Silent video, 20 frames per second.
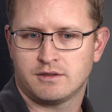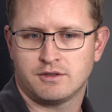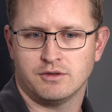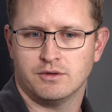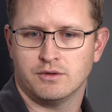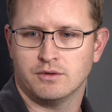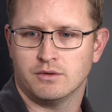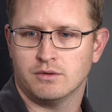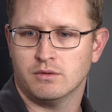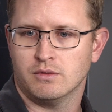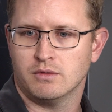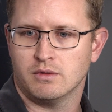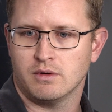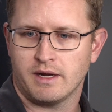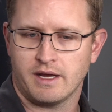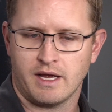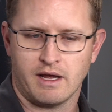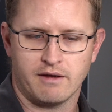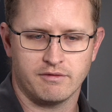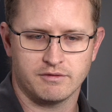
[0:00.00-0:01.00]
to
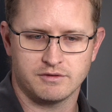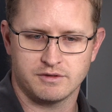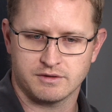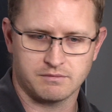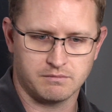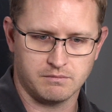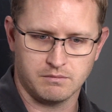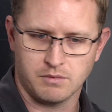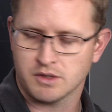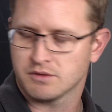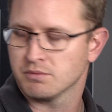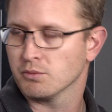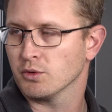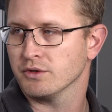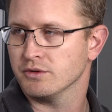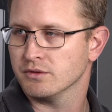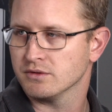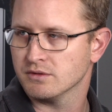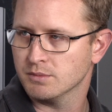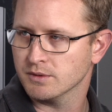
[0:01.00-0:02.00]
have just much more
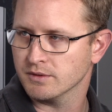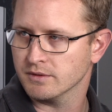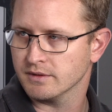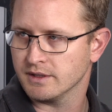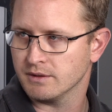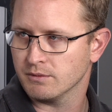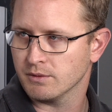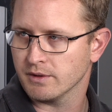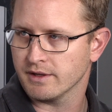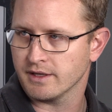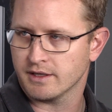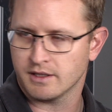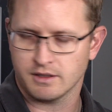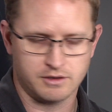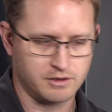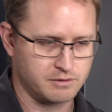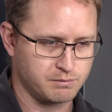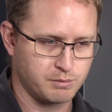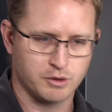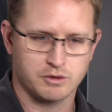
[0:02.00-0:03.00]
usability where they can
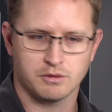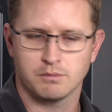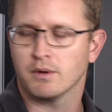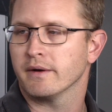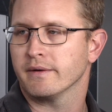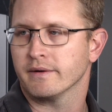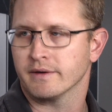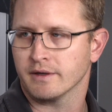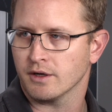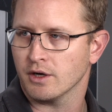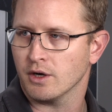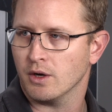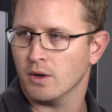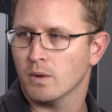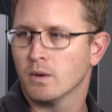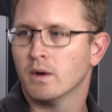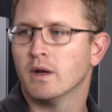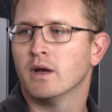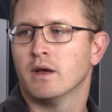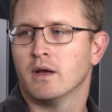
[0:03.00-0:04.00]
just push a button and
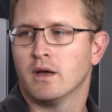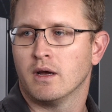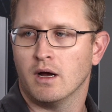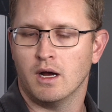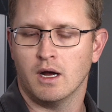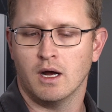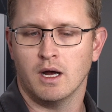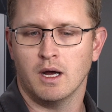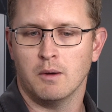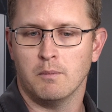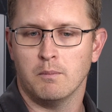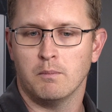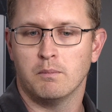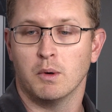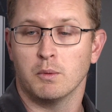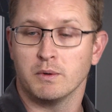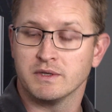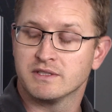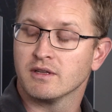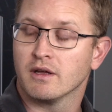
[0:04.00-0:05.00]
go.
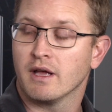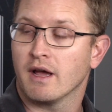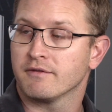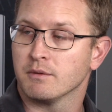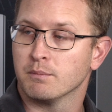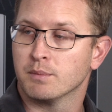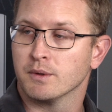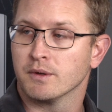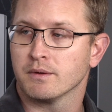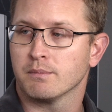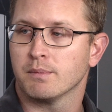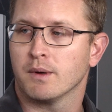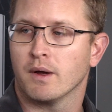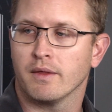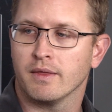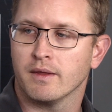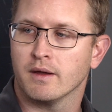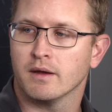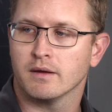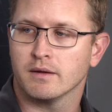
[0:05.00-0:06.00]
But we still have to build
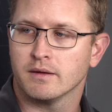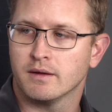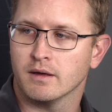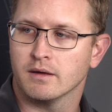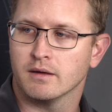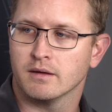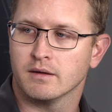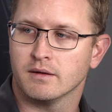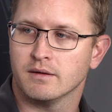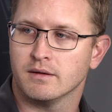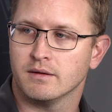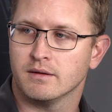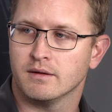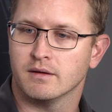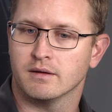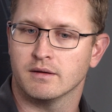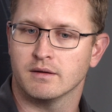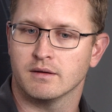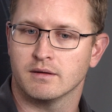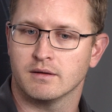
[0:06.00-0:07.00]
upon the
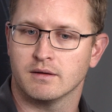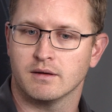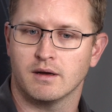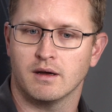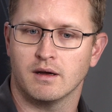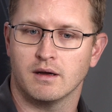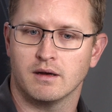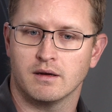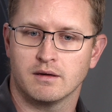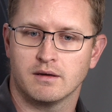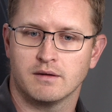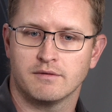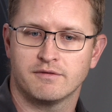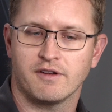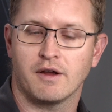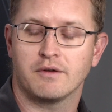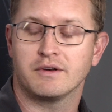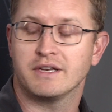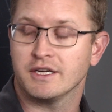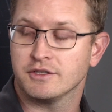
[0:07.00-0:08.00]

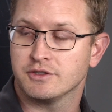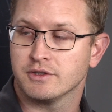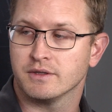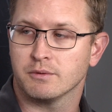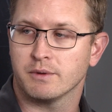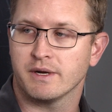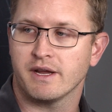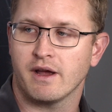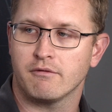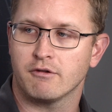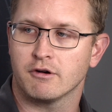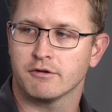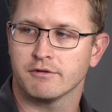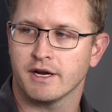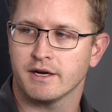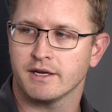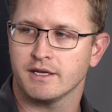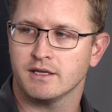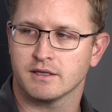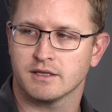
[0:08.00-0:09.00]
foundation that we have
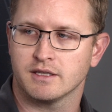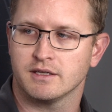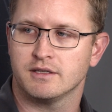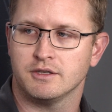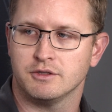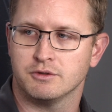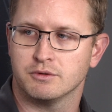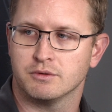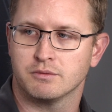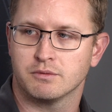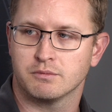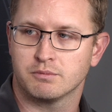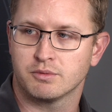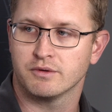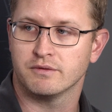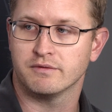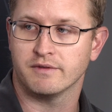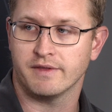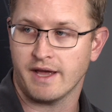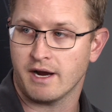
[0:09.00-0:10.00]
already and continue to
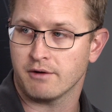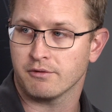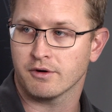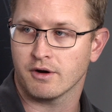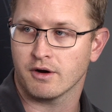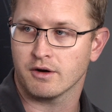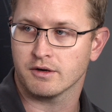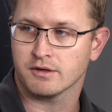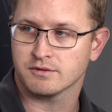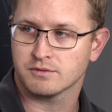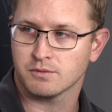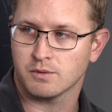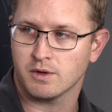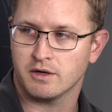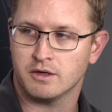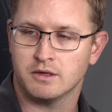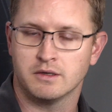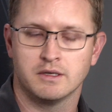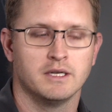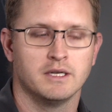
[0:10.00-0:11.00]
improve in that regard as well.